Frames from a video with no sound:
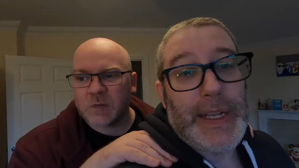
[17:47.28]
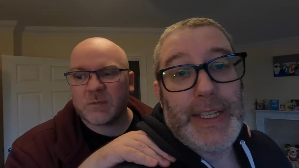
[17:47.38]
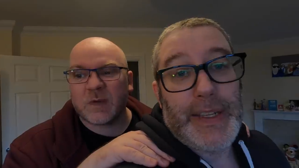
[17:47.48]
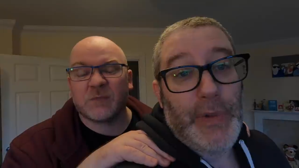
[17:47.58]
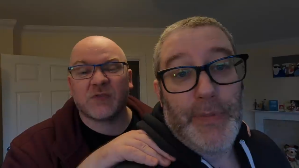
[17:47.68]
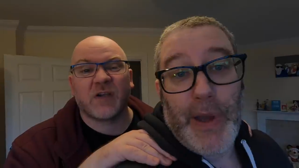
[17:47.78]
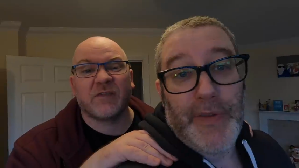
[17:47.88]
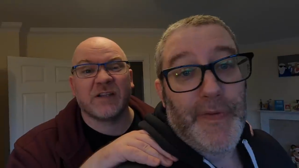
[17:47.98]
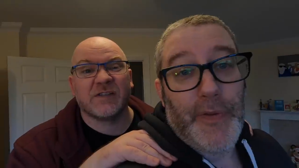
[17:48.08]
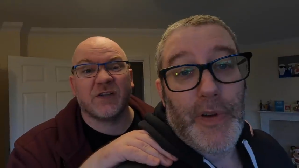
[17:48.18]
Speaker 1: And I'm, I'm we're
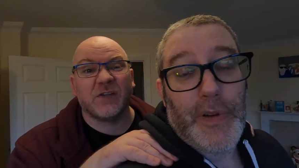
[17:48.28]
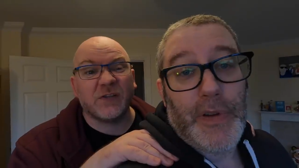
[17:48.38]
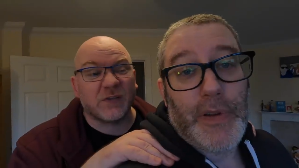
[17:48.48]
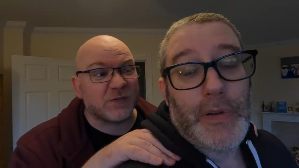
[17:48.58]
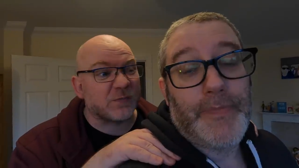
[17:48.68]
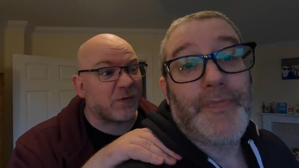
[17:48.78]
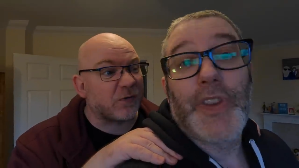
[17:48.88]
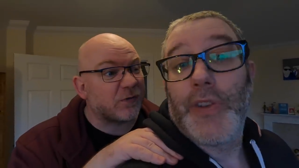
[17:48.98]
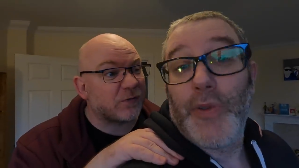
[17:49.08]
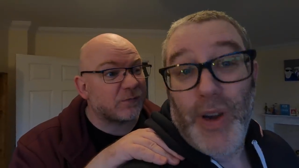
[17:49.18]
both to London
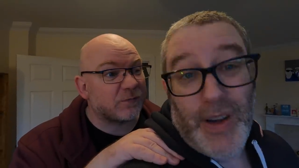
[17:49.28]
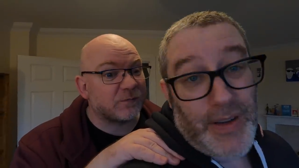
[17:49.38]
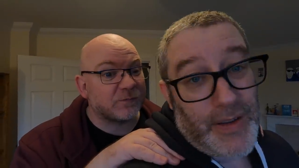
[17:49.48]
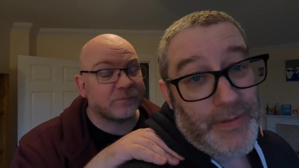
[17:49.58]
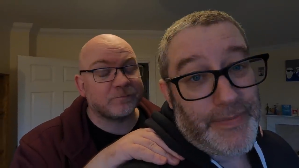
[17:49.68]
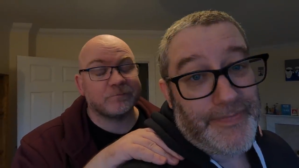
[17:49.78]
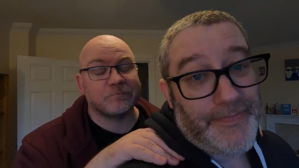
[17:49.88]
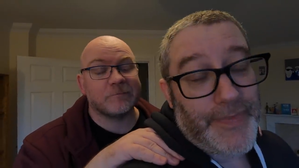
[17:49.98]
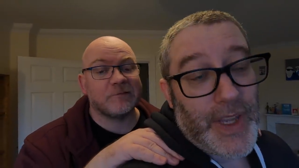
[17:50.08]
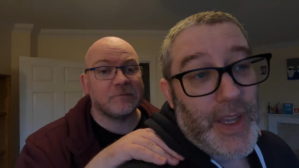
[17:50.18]
tomorrow. You are,
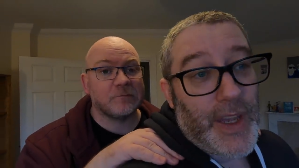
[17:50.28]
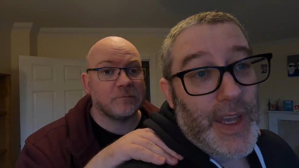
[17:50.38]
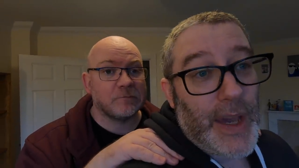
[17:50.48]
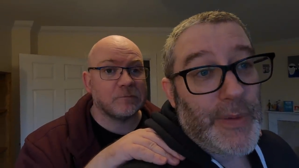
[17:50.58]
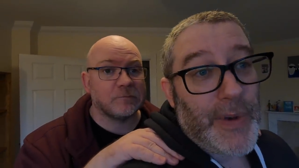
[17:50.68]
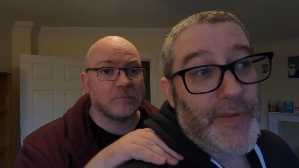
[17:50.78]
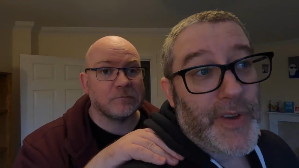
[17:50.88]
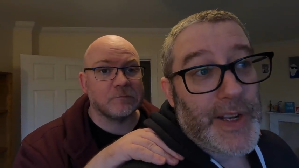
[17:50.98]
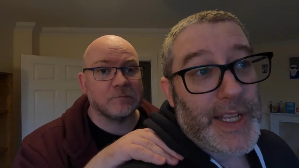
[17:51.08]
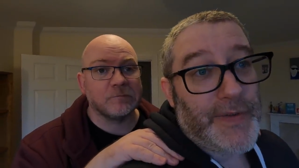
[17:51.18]
and we have both
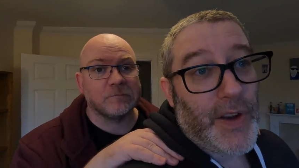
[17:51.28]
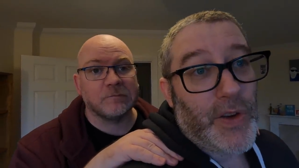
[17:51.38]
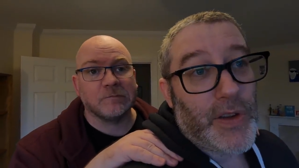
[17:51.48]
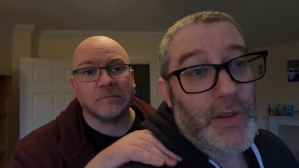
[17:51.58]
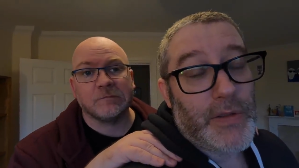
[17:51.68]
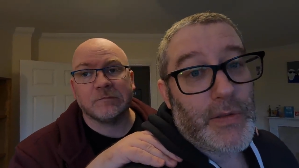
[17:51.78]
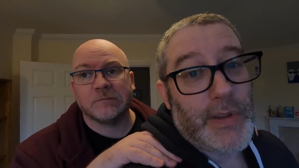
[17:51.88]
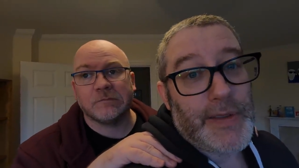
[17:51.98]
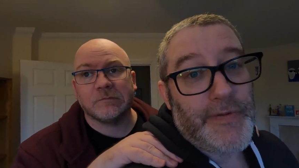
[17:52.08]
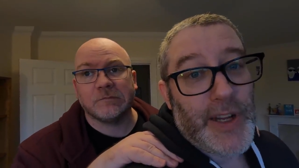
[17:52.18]
forgotten how to vlog.
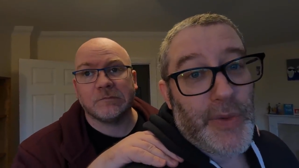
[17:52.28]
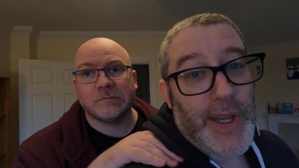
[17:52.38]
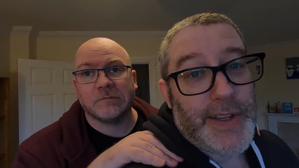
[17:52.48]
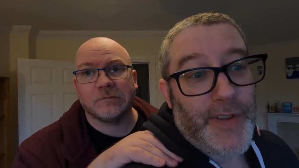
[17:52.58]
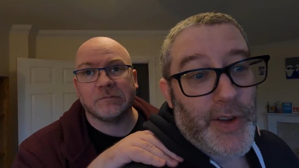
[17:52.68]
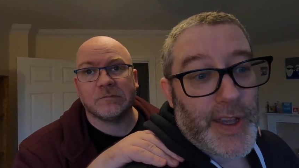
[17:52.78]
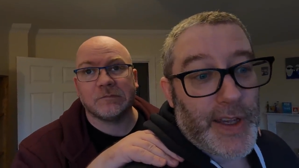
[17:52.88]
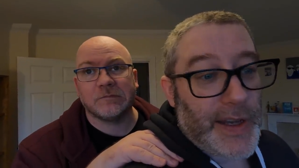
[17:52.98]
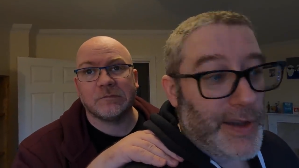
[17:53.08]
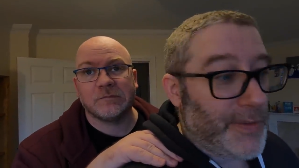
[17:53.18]
It's really weird vlogging
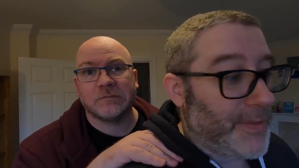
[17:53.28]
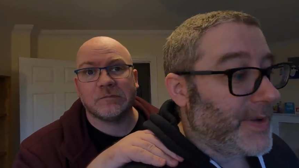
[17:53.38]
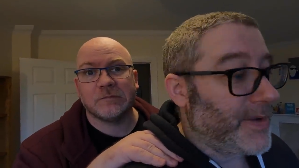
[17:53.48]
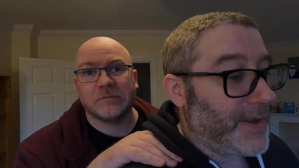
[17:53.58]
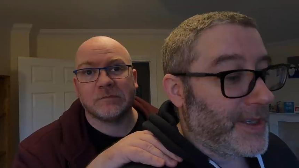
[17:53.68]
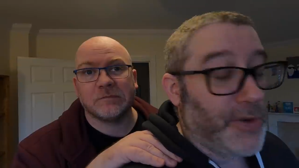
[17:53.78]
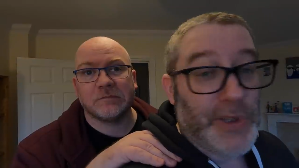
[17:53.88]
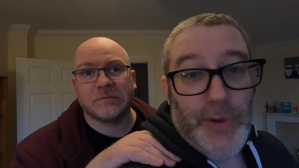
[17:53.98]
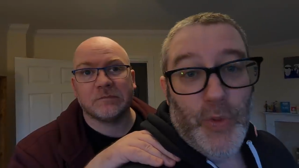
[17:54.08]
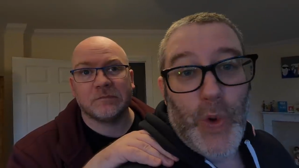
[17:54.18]
at home. It's
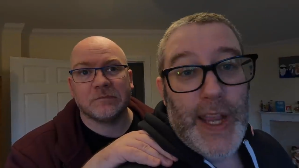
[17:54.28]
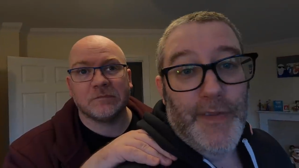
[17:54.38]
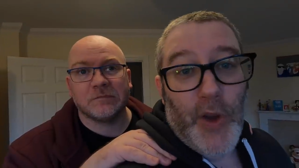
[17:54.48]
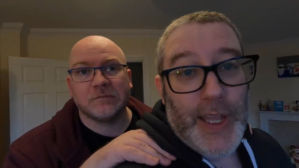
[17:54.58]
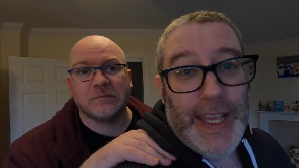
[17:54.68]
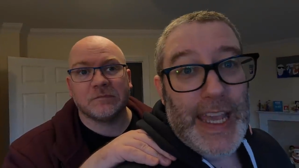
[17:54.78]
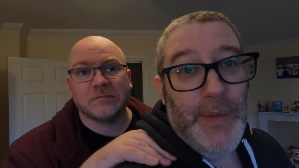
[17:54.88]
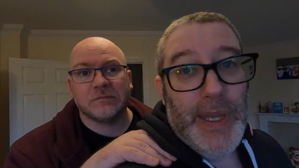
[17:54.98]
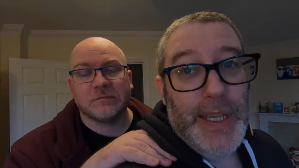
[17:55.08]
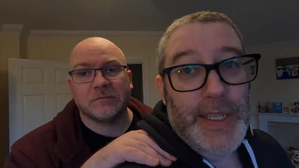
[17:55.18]
also weird vlogging here
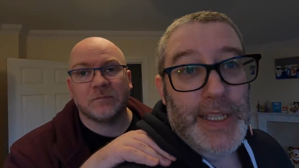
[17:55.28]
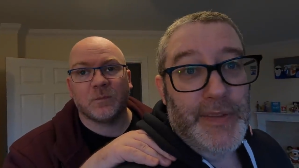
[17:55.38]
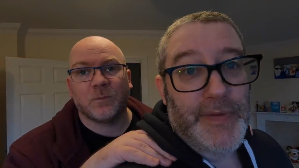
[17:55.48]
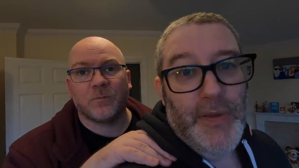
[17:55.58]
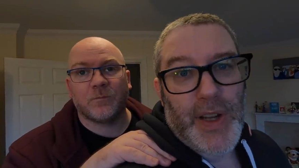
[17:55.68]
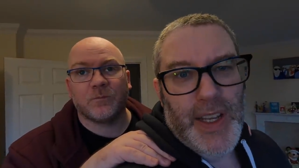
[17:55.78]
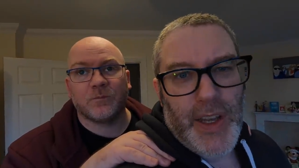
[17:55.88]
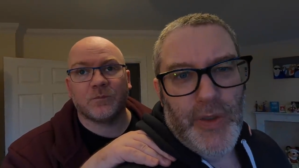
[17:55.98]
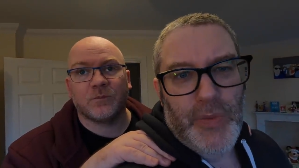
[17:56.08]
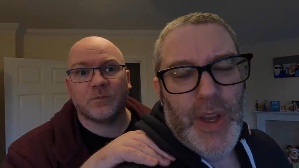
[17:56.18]
because it doesn't feel like
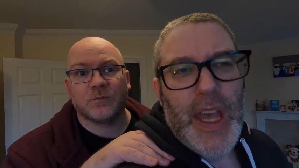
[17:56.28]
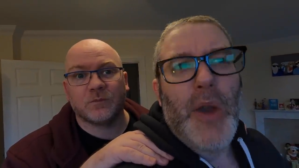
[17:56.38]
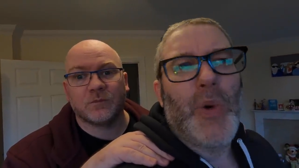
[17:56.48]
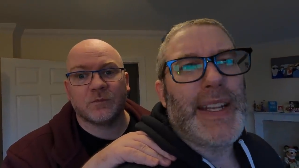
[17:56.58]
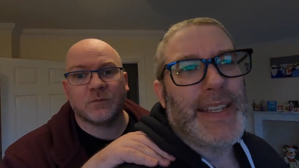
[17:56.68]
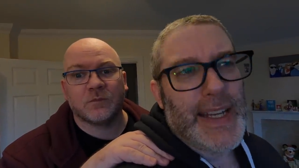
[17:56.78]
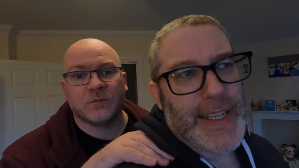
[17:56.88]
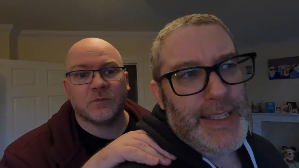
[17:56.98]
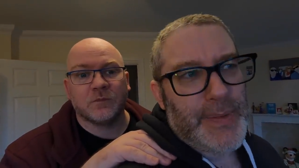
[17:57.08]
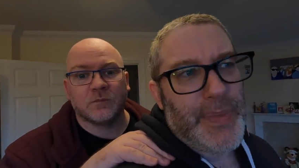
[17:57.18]
home. Well, it
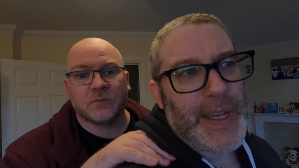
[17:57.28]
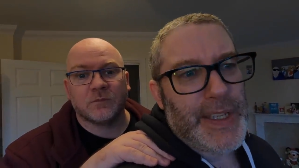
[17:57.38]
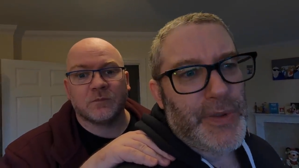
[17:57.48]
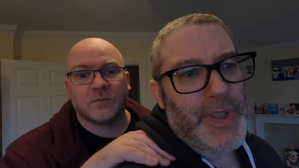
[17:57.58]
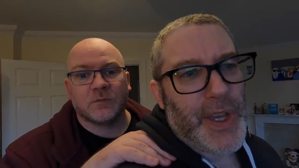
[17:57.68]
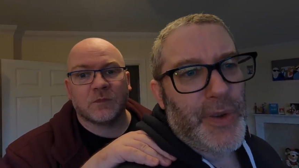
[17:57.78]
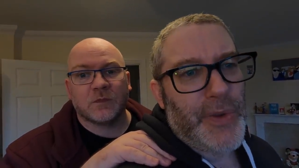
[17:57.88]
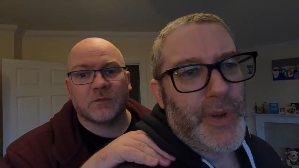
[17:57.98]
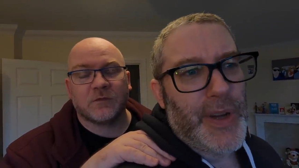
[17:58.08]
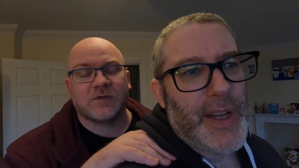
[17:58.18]
does, but it's
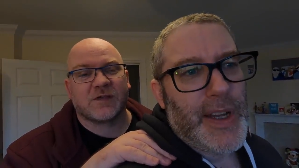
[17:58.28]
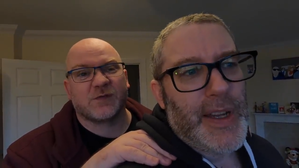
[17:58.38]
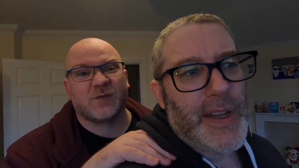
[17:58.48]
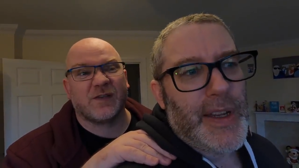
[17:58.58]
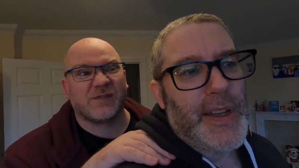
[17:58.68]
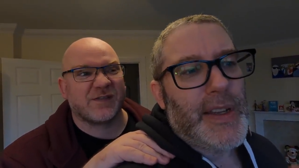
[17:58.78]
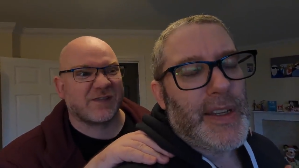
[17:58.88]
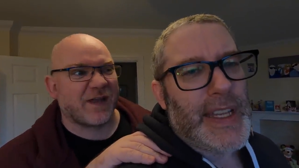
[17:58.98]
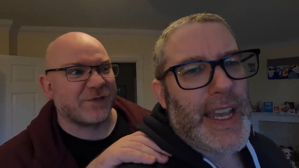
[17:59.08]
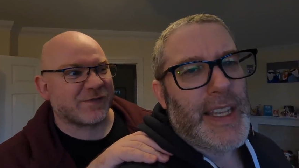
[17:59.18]
also feels like someone
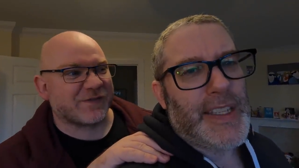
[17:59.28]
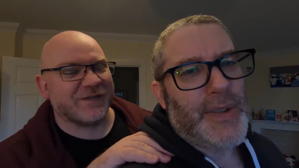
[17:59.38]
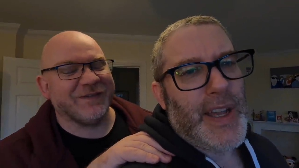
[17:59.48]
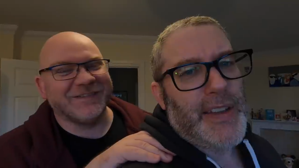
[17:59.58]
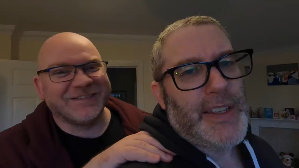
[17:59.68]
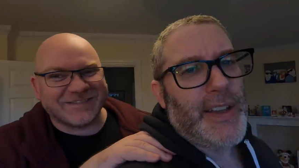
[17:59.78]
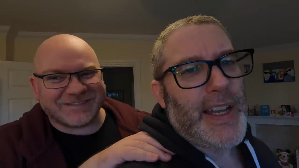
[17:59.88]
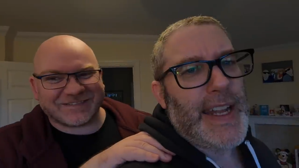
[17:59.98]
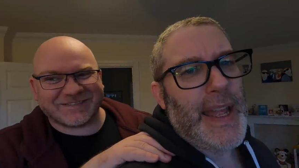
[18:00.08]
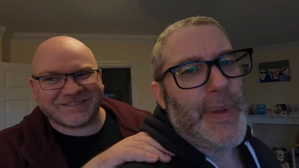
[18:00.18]
else's house. Yeah, it's still like, still
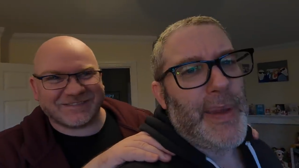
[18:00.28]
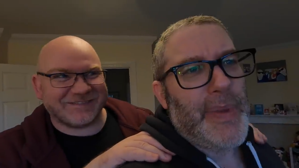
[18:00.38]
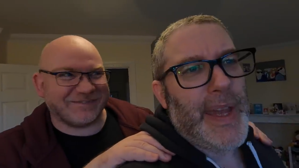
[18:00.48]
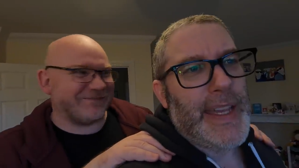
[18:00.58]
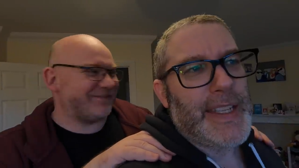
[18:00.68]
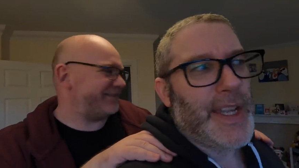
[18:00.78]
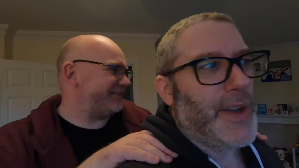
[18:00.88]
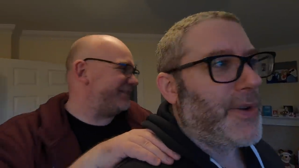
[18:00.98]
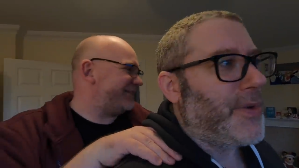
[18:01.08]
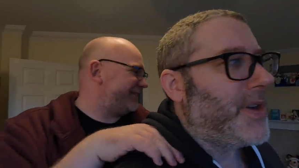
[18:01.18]
like an Airbnb.
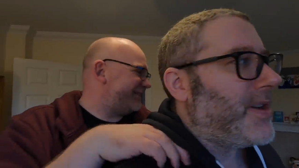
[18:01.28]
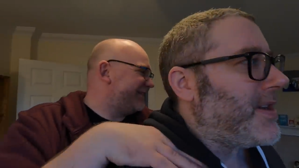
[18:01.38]
So